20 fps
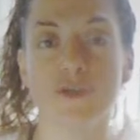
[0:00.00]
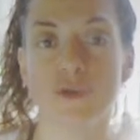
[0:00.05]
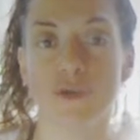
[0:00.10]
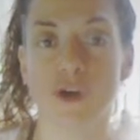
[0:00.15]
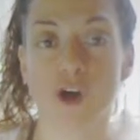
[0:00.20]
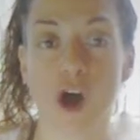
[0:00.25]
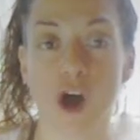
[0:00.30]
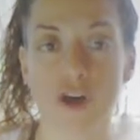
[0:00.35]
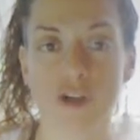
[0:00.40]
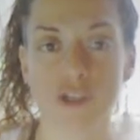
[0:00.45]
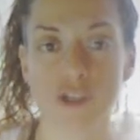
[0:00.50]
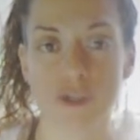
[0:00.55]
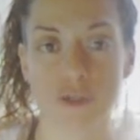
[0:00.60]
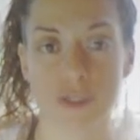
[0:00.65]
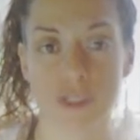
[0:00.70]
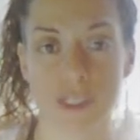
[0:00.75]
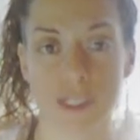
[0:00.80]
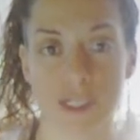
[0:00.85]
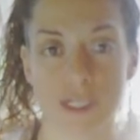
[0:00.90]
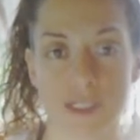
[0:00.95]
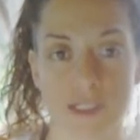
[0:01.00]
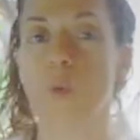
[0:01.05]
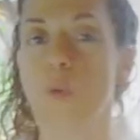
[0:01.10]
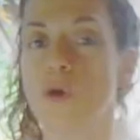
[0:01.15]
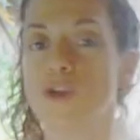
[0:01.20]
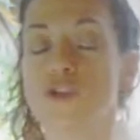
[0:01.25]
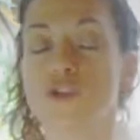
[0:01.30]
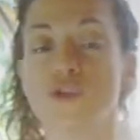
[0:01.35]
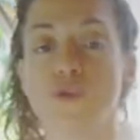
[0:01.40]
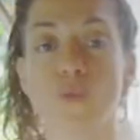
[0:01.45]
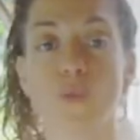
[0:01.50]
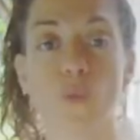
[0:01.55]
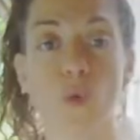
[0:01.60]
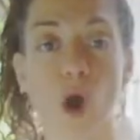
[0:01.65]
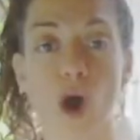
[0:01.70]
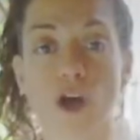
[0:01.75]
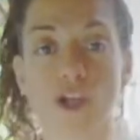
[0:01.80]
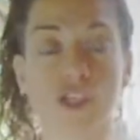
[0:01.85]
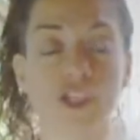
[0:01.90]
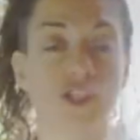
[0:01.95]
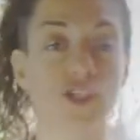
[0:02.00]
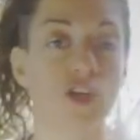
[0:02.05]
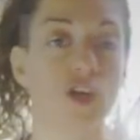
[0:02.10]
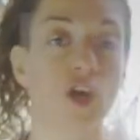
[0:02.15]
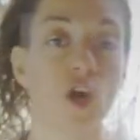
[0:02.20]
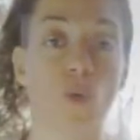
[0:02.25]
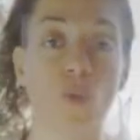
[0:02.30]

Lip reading: your consciousness, what you watch,